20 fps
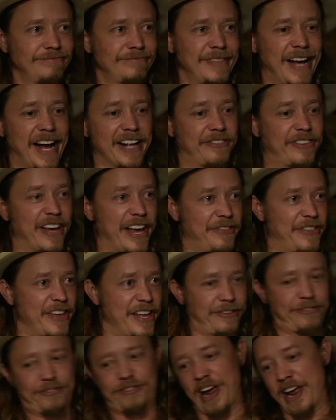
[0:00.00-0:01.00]
I said
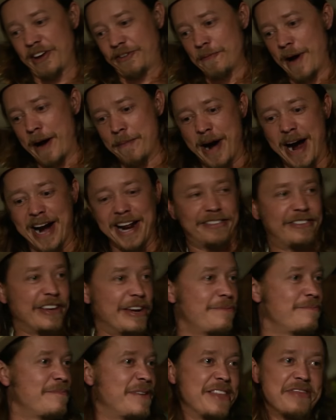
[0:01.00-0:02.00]
this, changed my mind, it
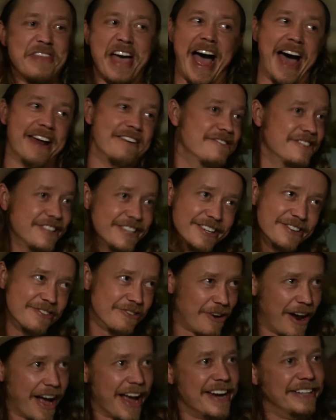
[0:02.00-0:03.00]
didn't mean that,
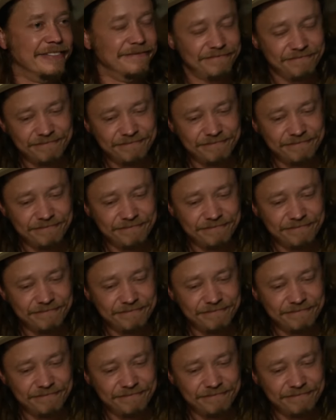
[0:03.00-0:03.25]
right?